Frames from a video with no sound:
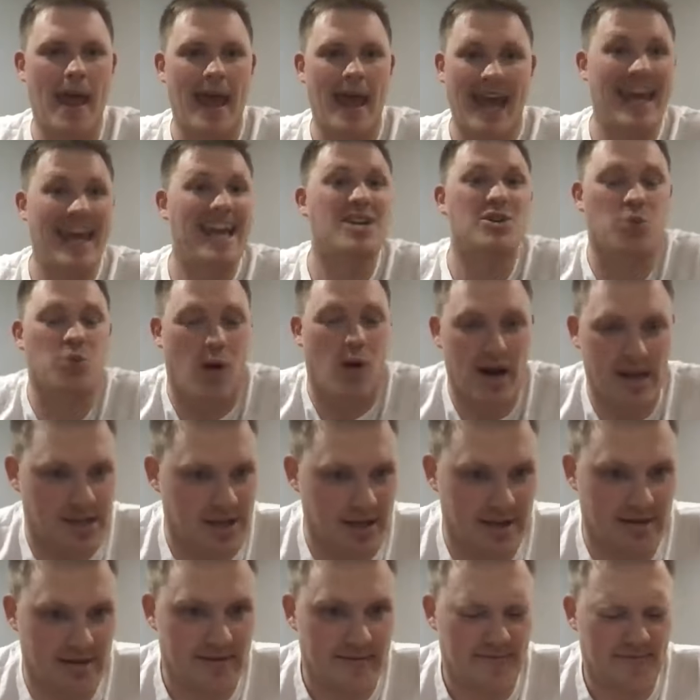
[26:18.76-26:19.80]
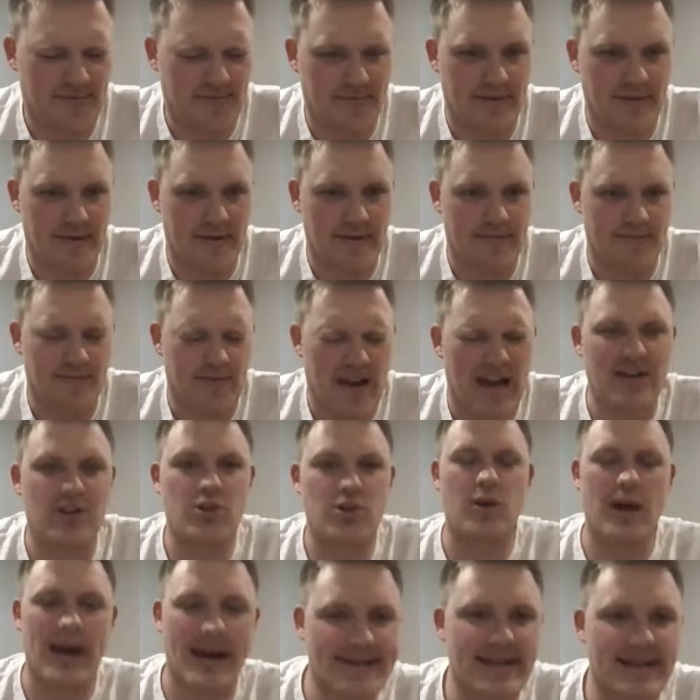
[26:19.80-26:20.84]
He's watching. I
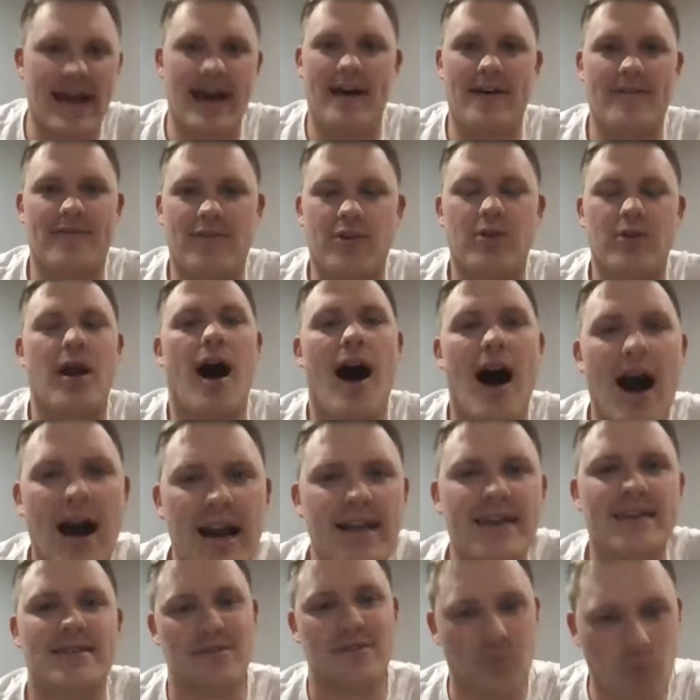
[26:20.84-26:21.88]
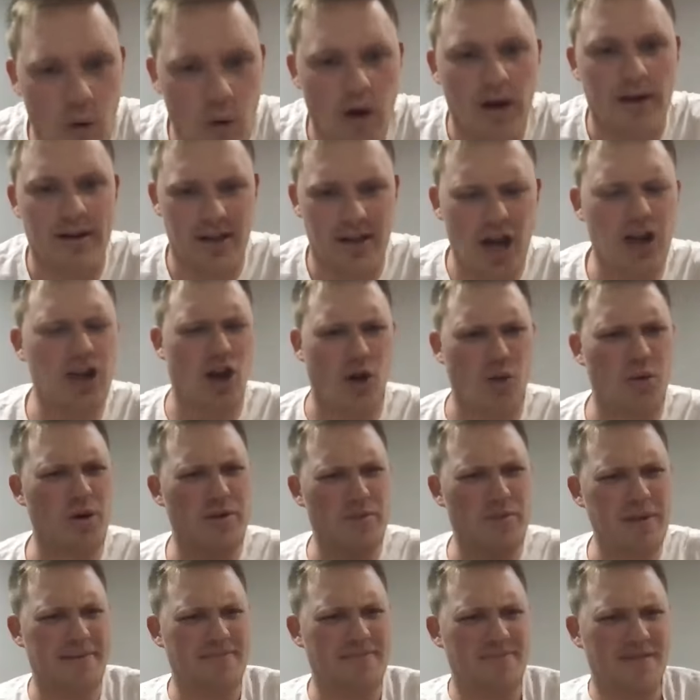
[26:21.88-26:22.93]
do it for an audience of one. Yeah, y'all
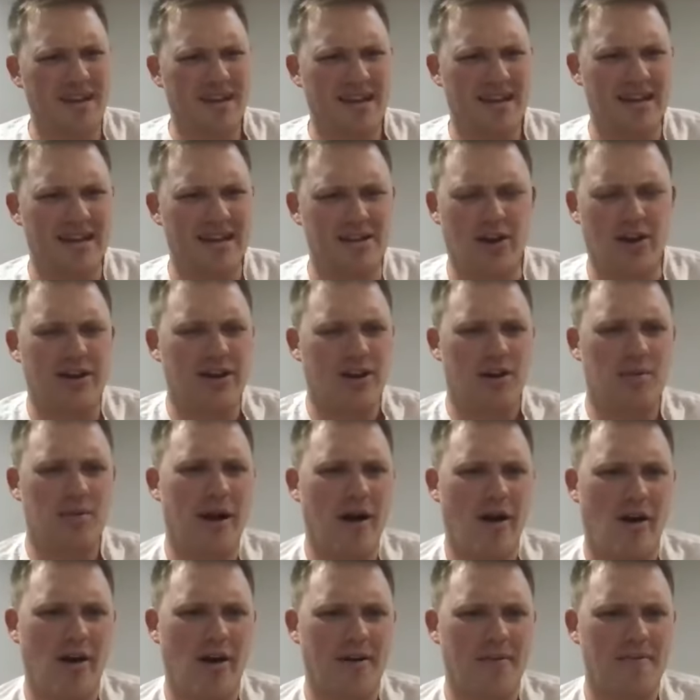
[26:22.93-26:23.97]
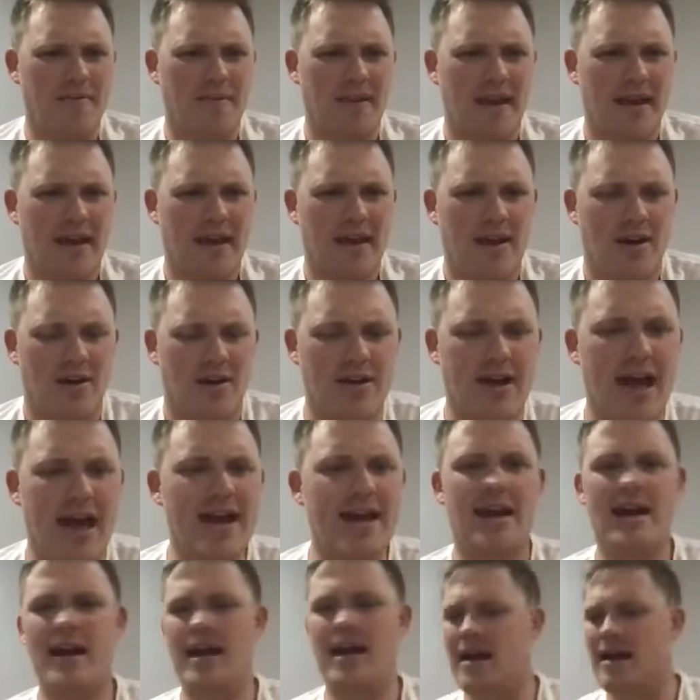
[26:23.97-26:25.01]
with me? Y'all hearing my heart?
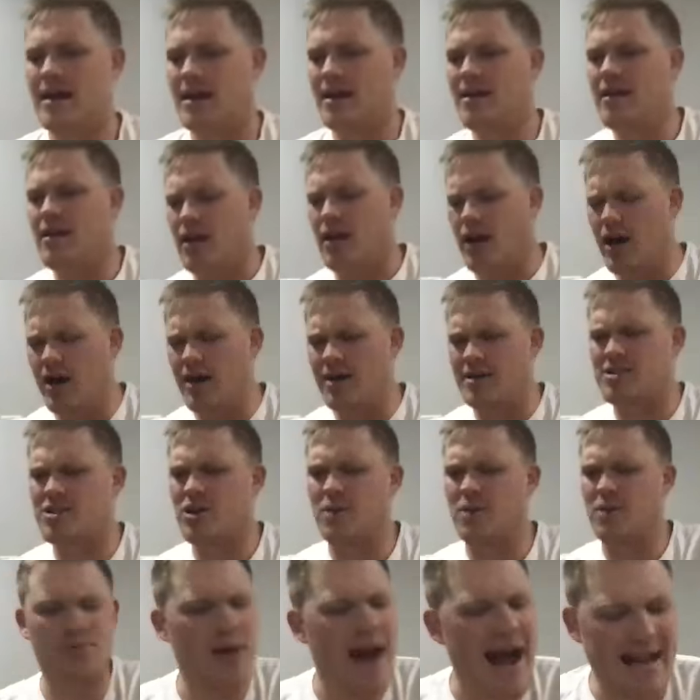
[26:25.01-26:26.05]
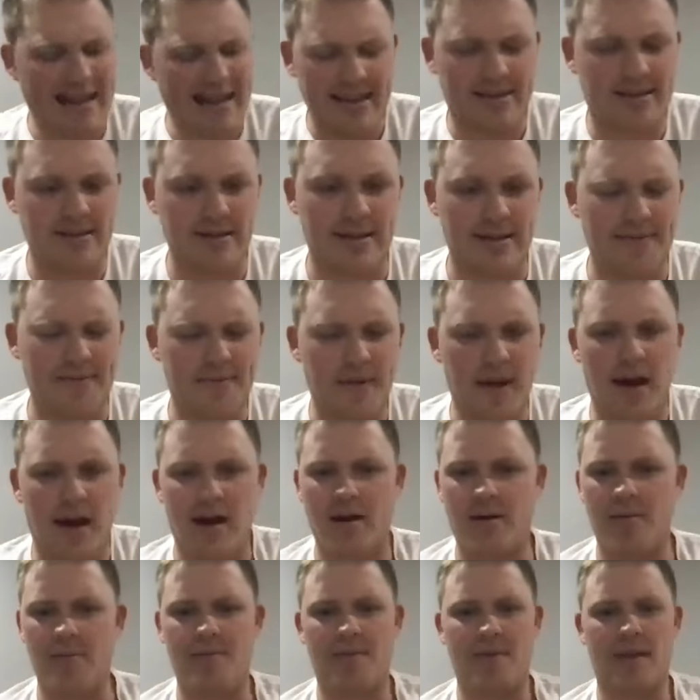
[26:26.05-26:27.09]
Okay. So practically,
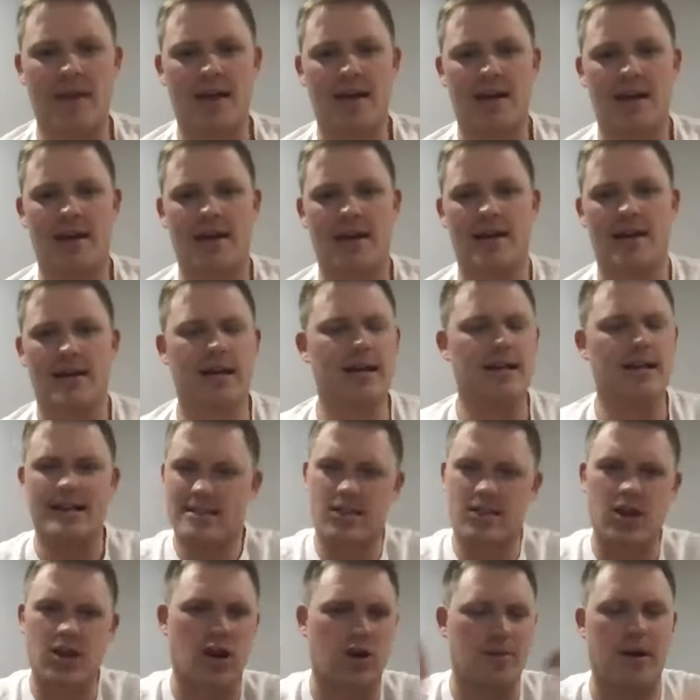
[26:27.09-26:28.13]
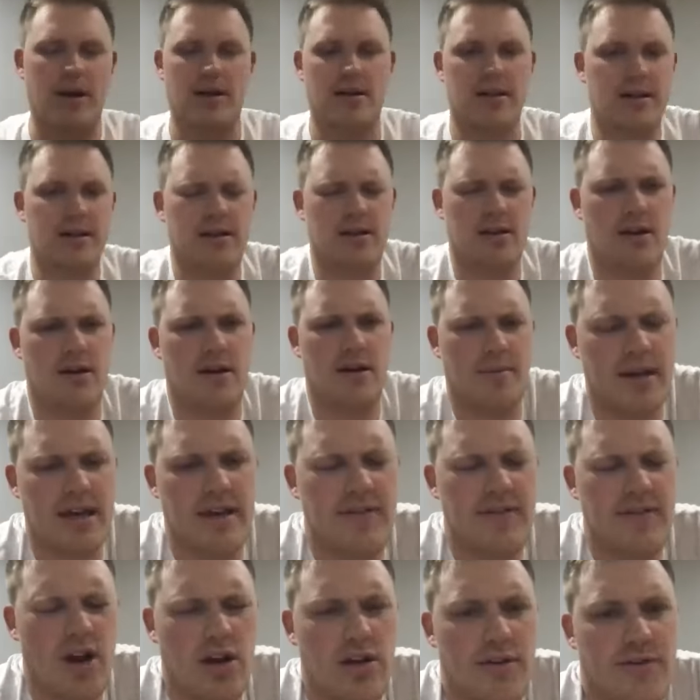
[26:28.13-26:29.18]
let's talk about it. I'm going to
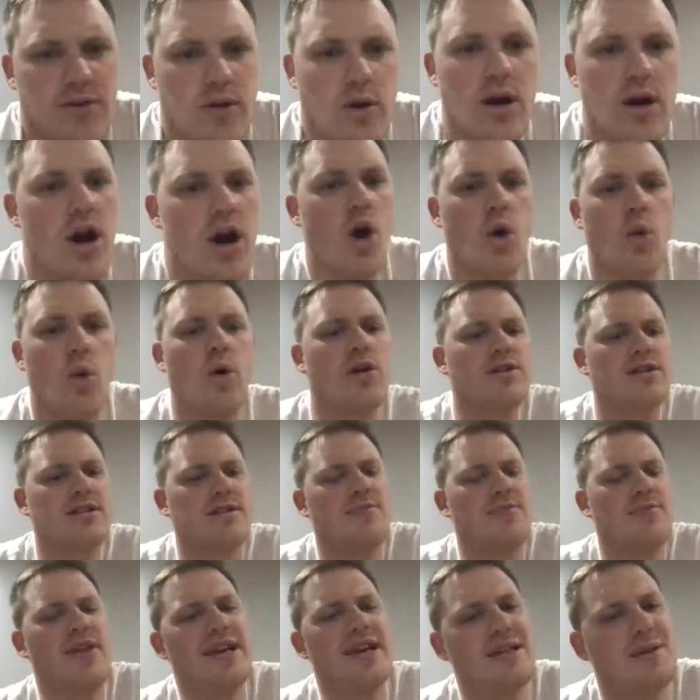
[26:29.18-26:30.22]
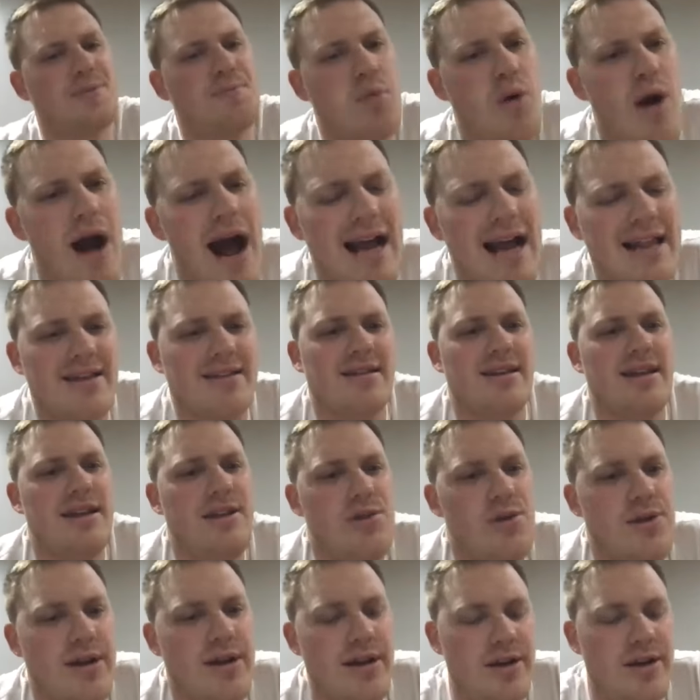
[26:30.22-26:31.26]
give you all the floor. What are some things practically
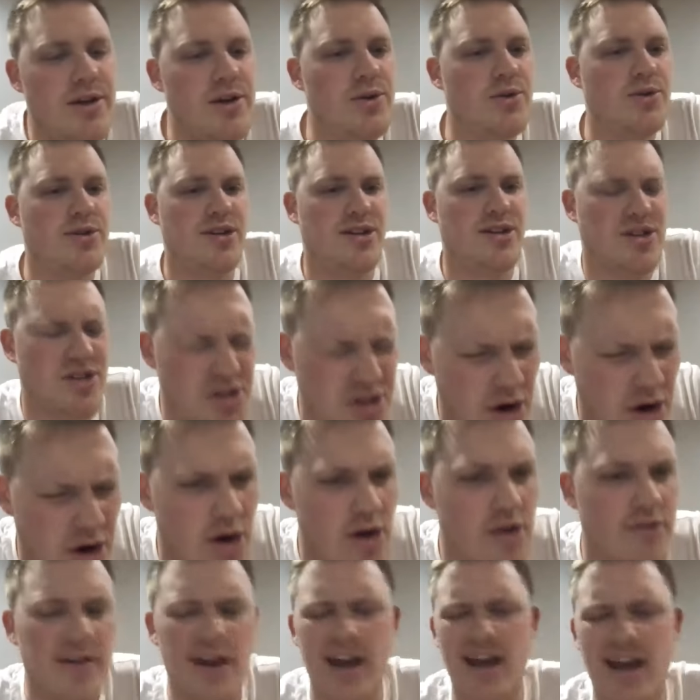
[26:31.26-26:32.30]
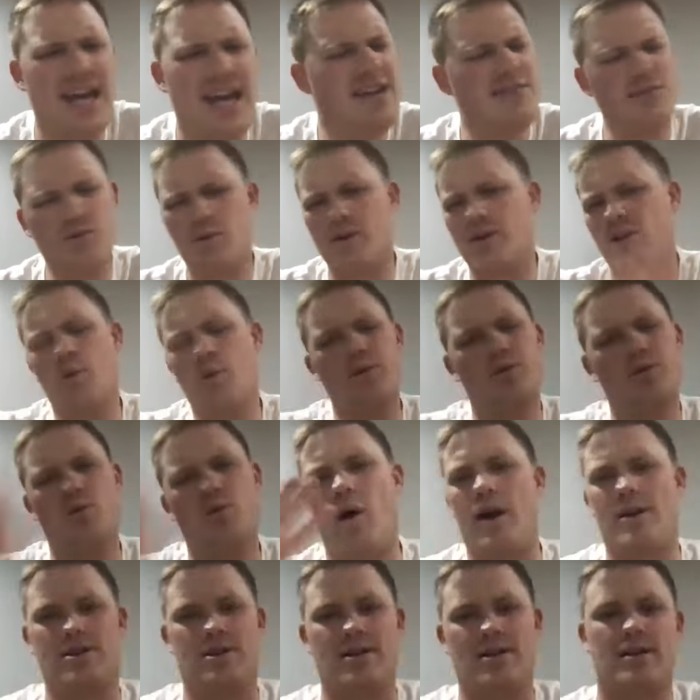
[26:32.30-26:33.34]
you can do to serve, even when no one's
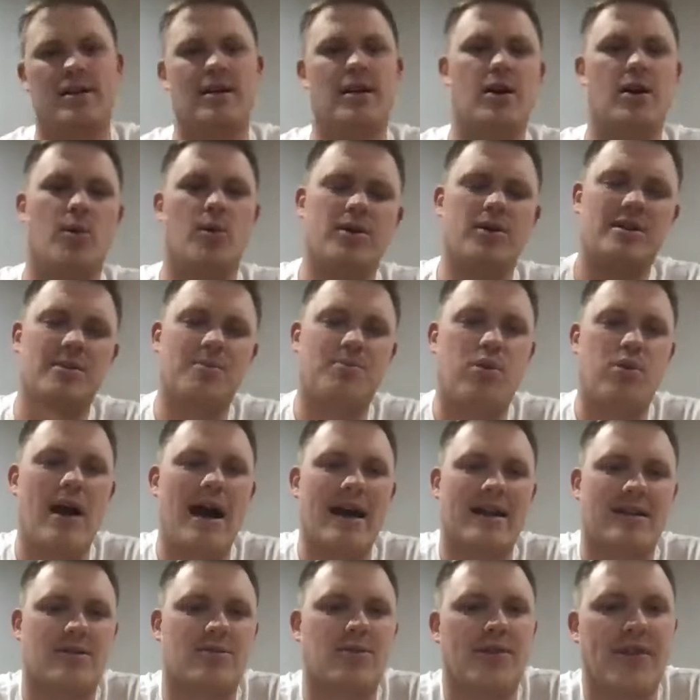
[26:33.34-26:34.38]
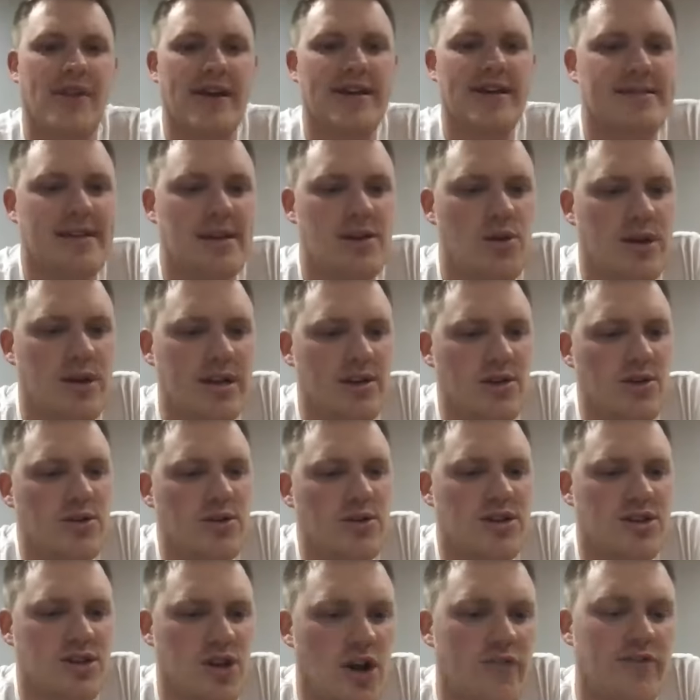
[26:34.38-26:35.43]
watching? What are some practical things that you can do
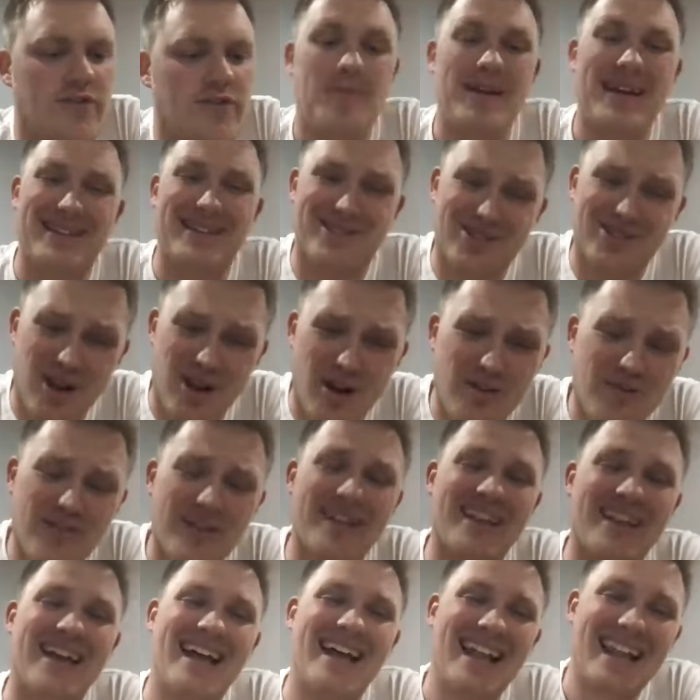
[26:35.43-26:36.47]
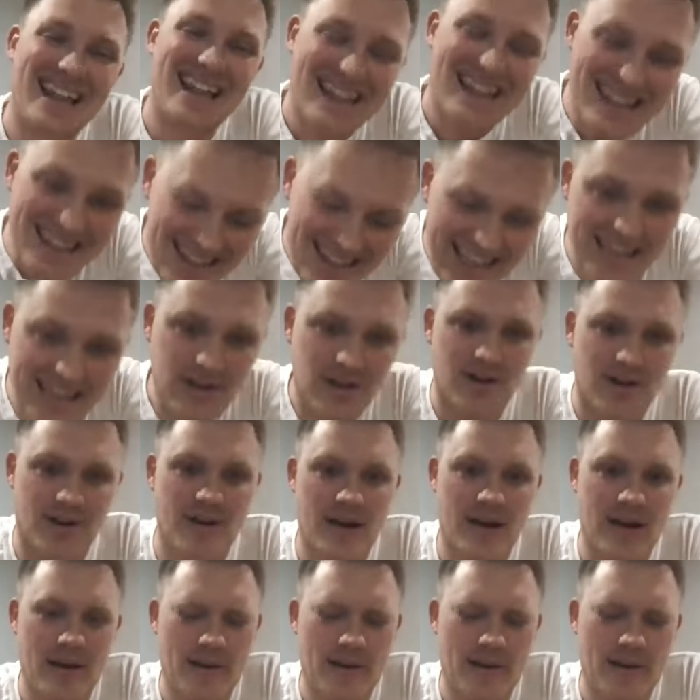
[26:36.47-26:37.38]
to serve, to be a servant leader?